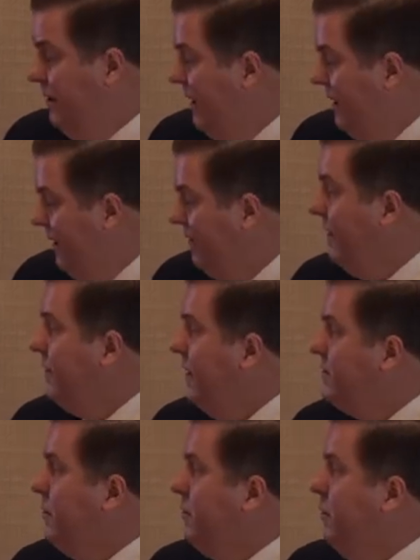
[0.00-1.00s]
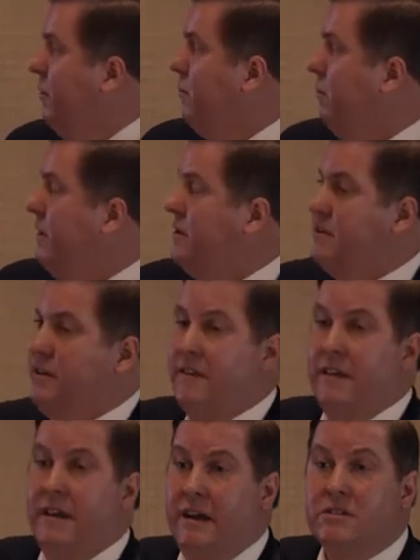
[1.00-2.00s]
And I think that's a real risk in
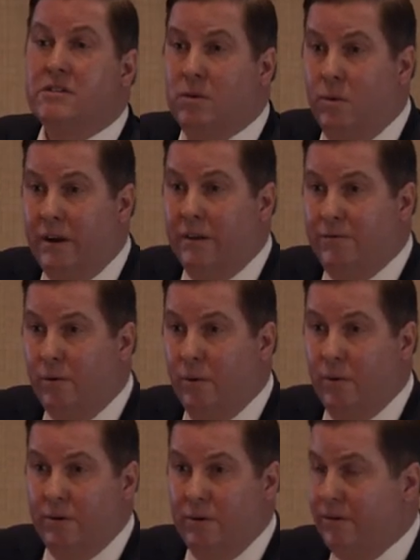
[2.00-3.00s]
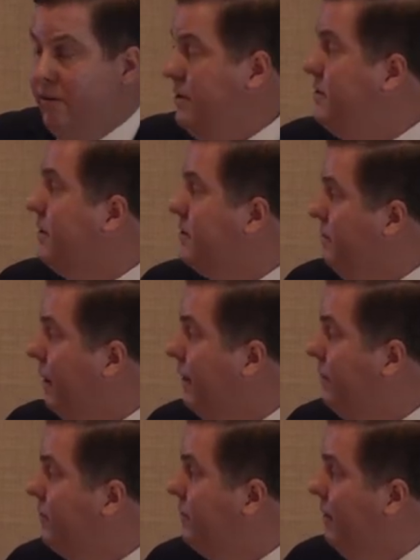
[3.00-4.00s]
the next 24 to 36
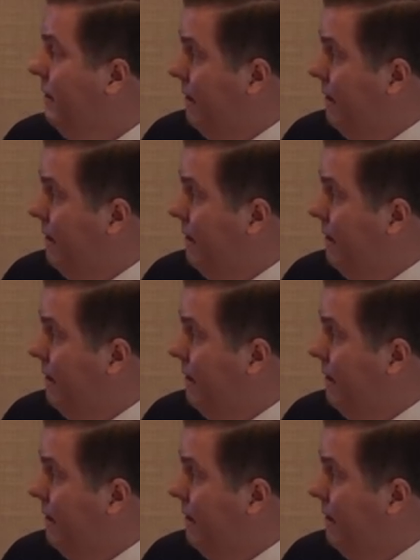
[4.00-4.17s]
months.